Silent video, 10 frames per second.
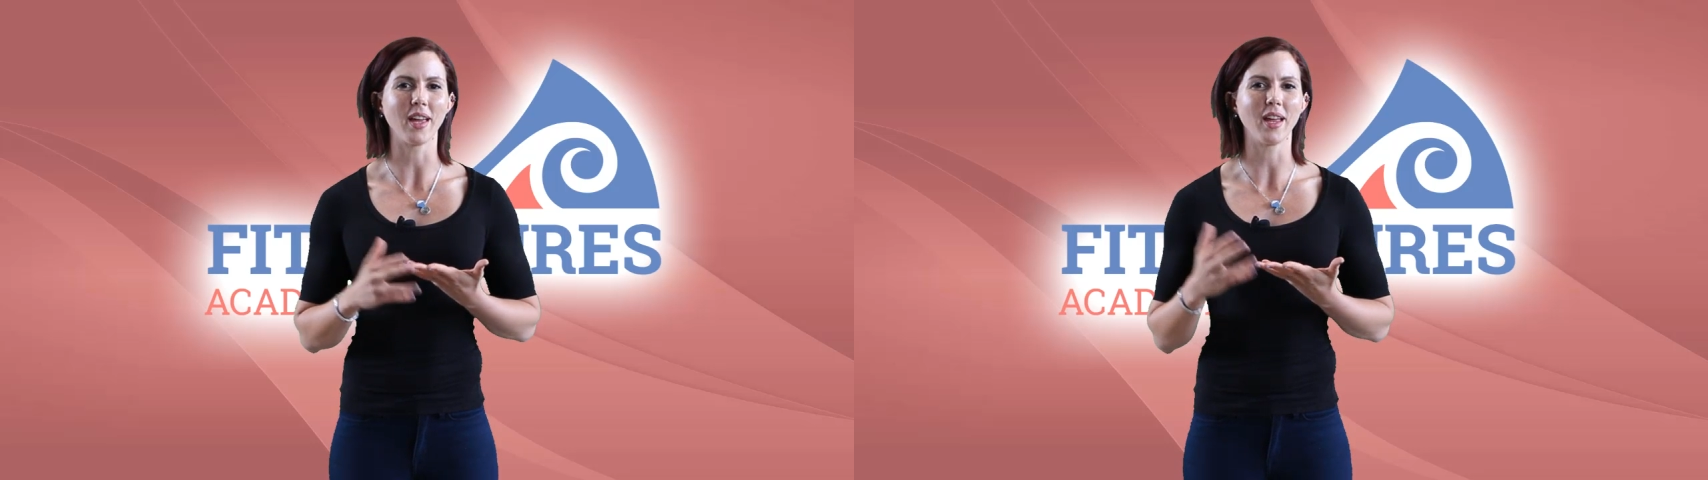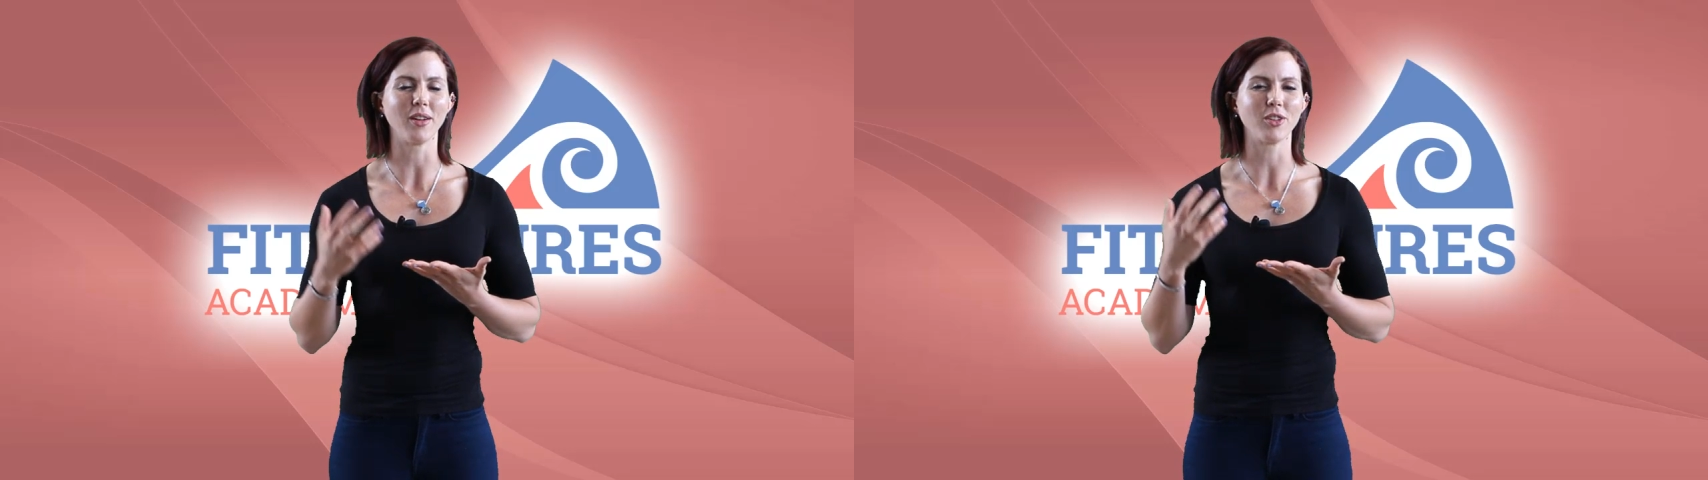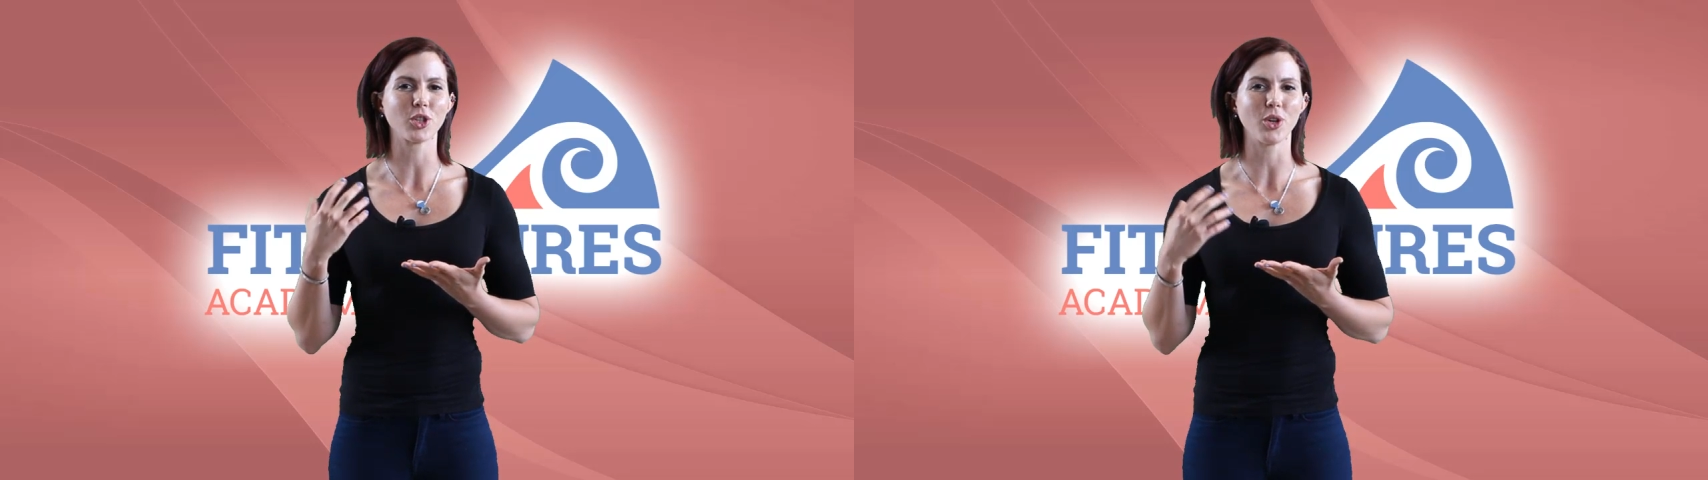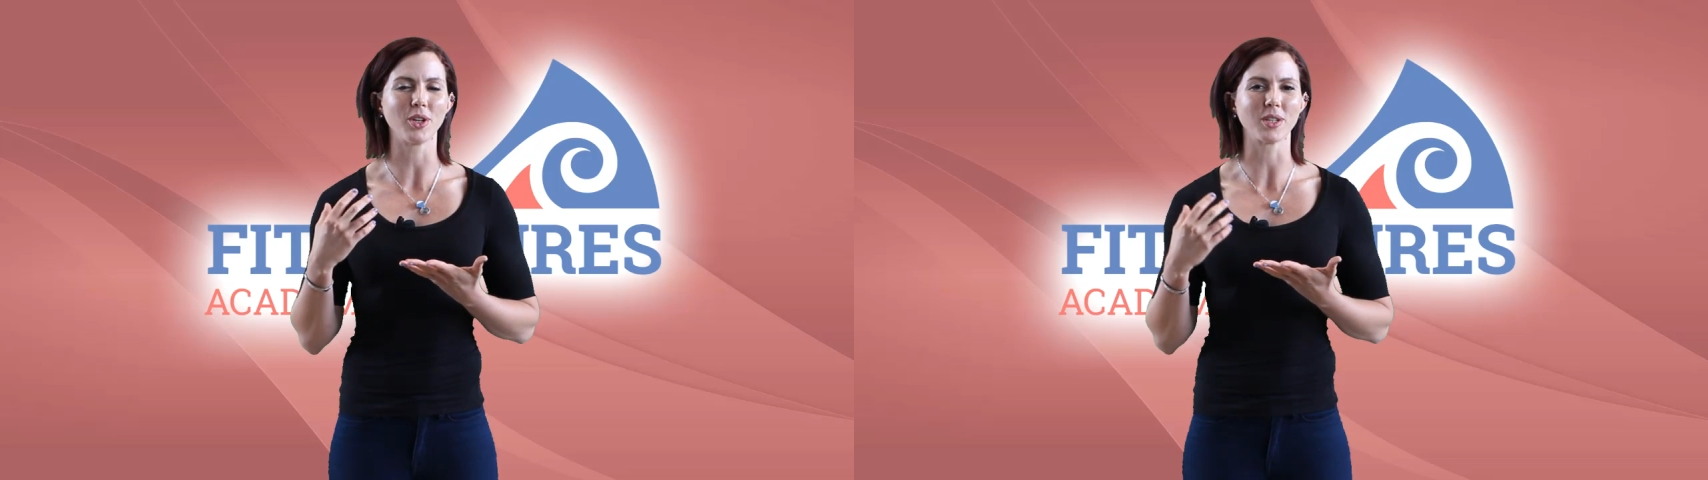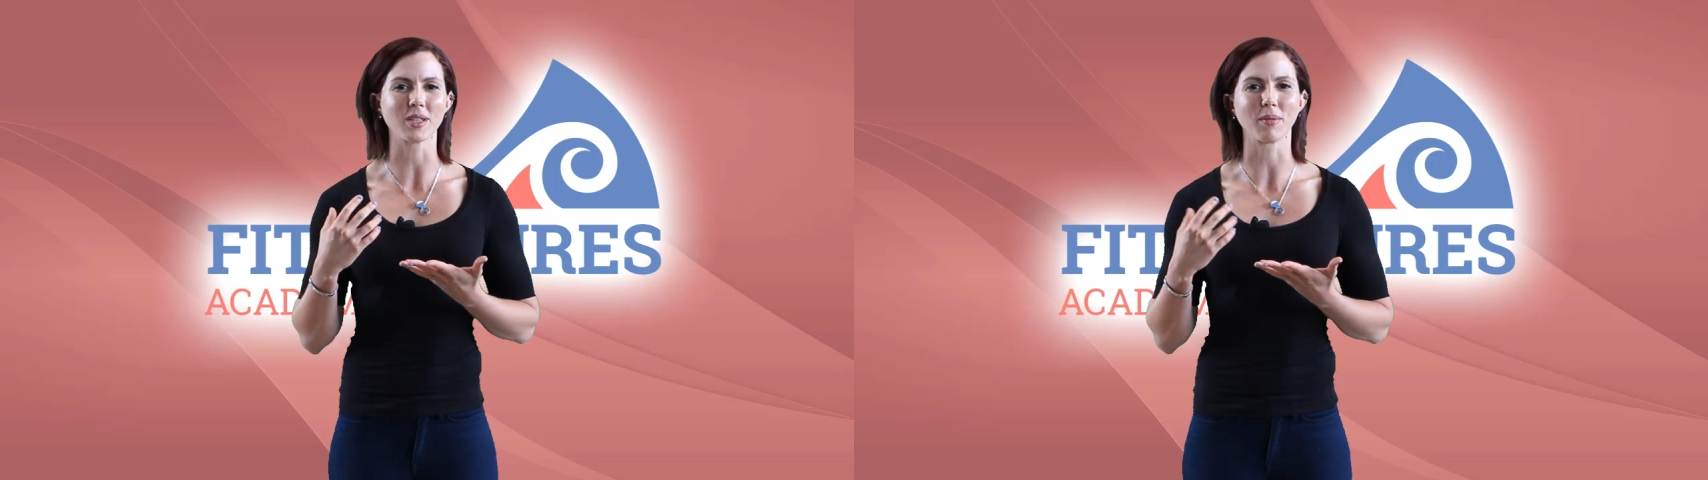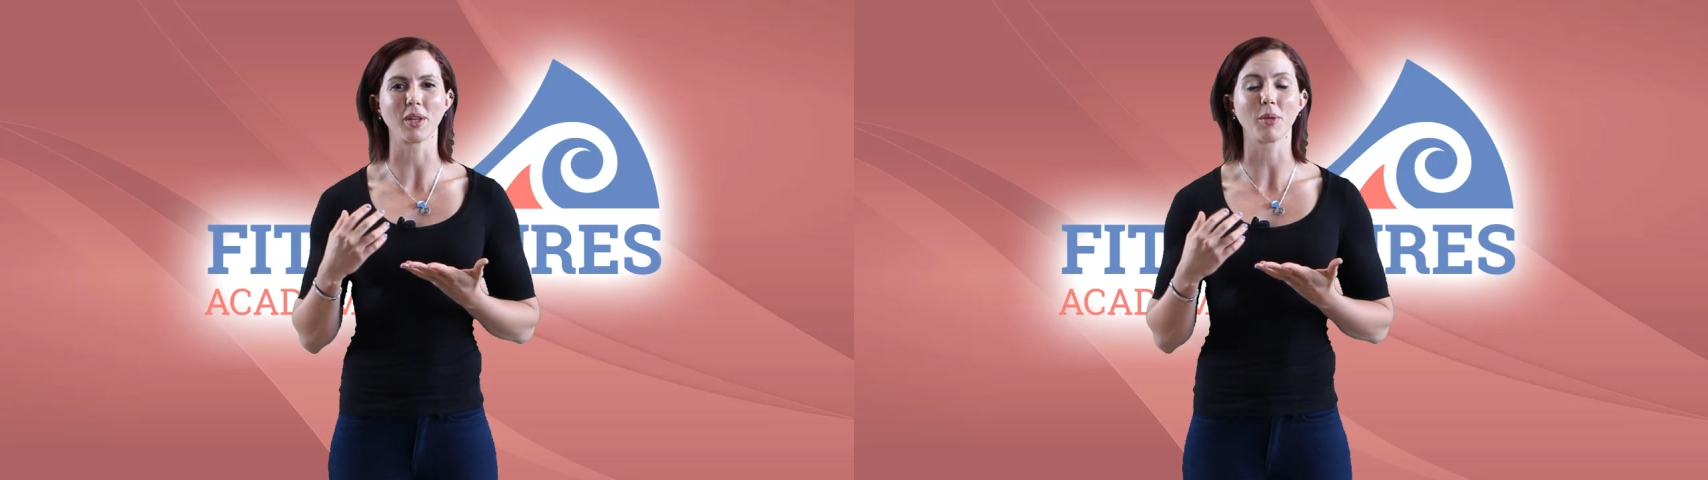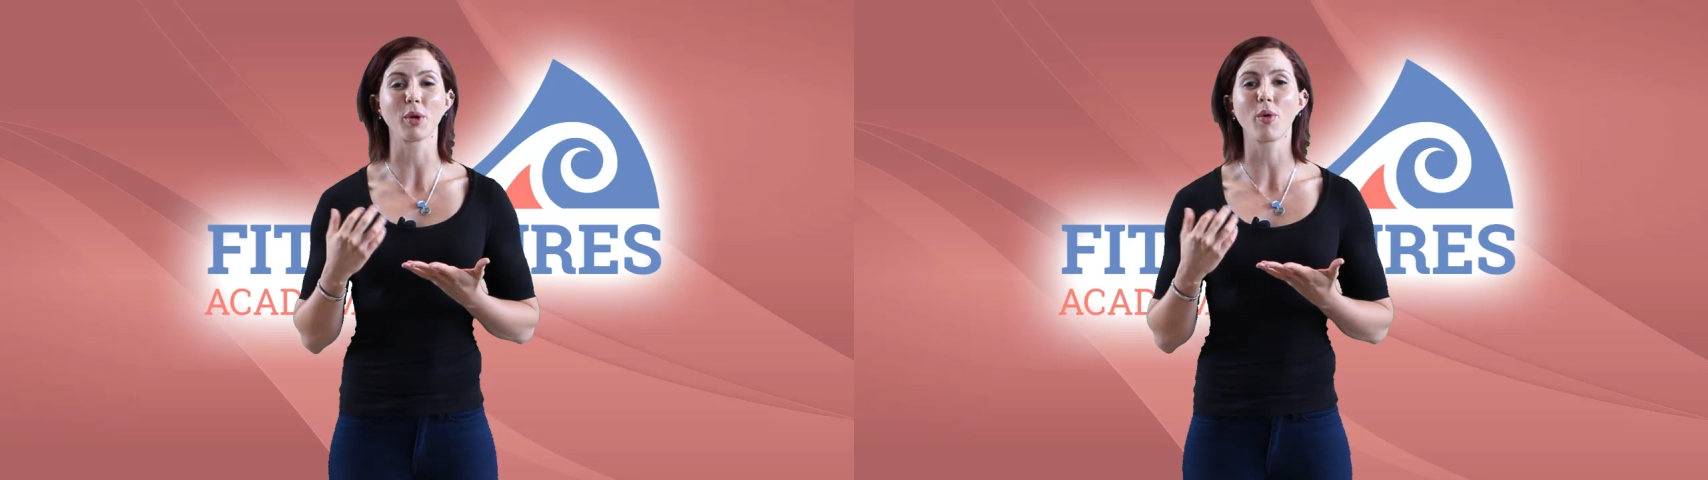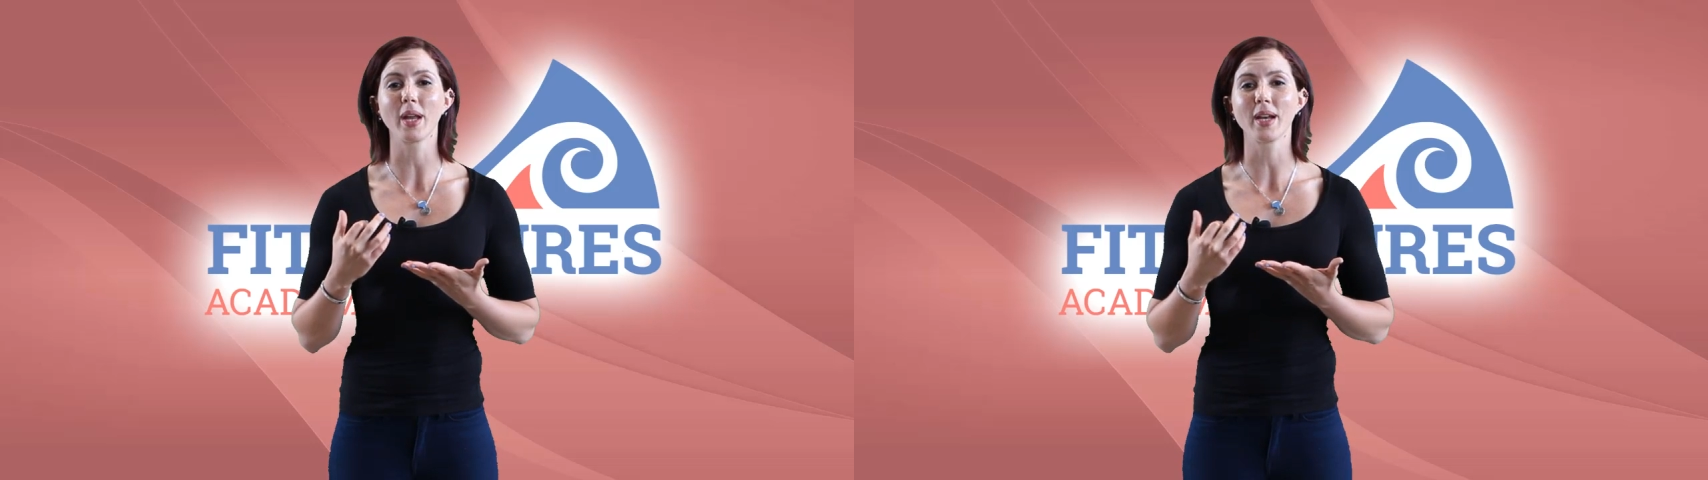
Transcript: and turn into something that'd be quite